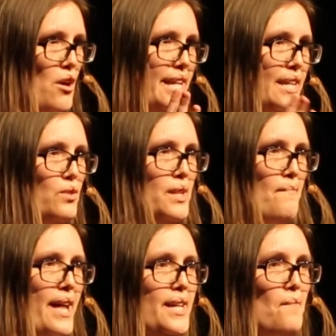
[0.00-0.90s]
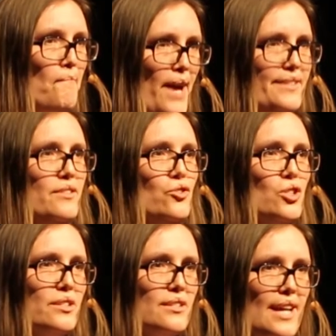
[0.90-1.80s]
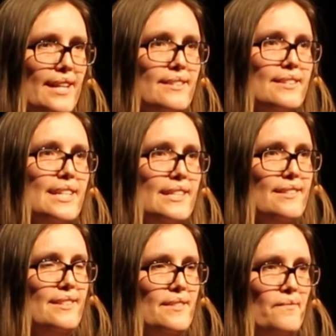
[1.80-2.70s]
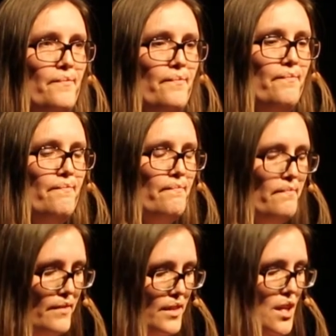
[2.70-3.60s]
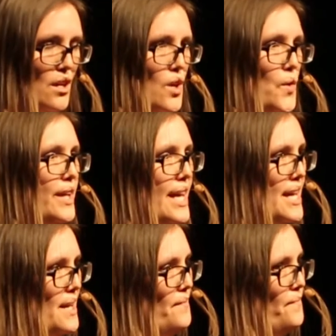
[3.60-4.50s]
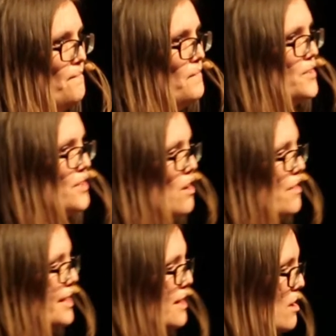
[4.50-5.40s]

are equally many passengers and seats. Okay, but on the